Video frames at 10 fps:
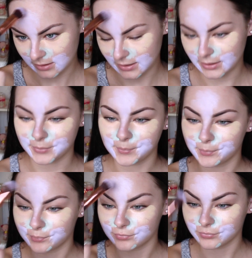
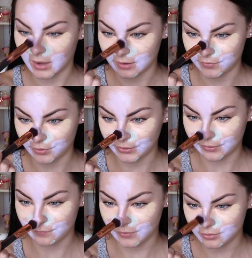And if you've got
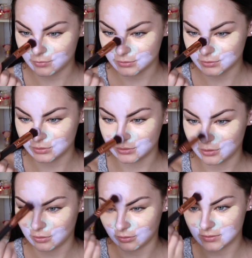like freckles on your
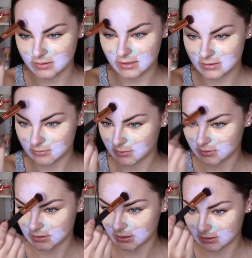nose and that sort
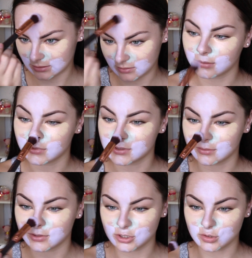of thing. So I'm just
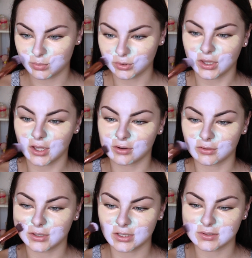going to put that
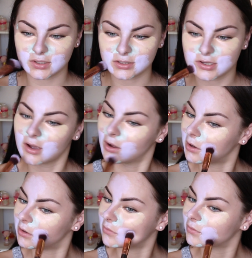on the center
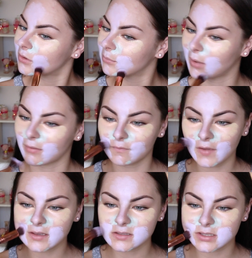of my
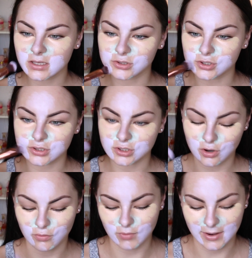face and just
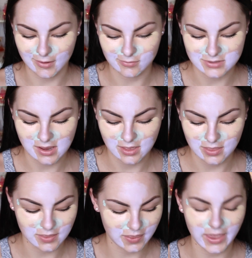around
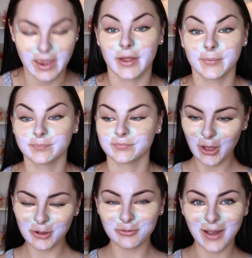there.
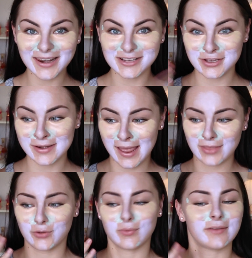Alrighty, so
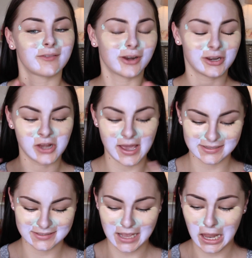now that we've got a
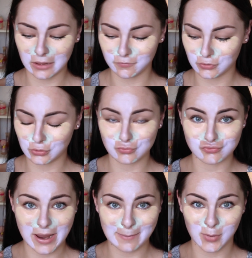nice colourful
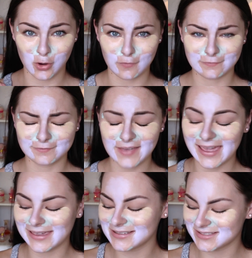rainbow
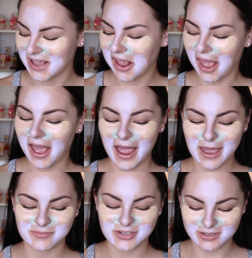face,
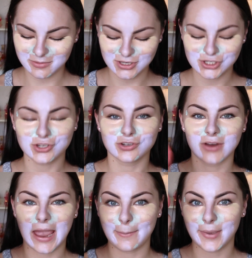I'm just going to
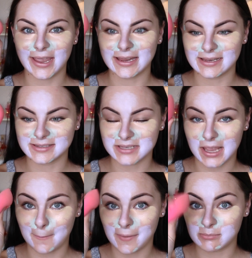grab a
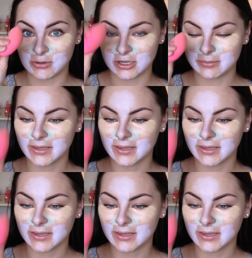damp beauty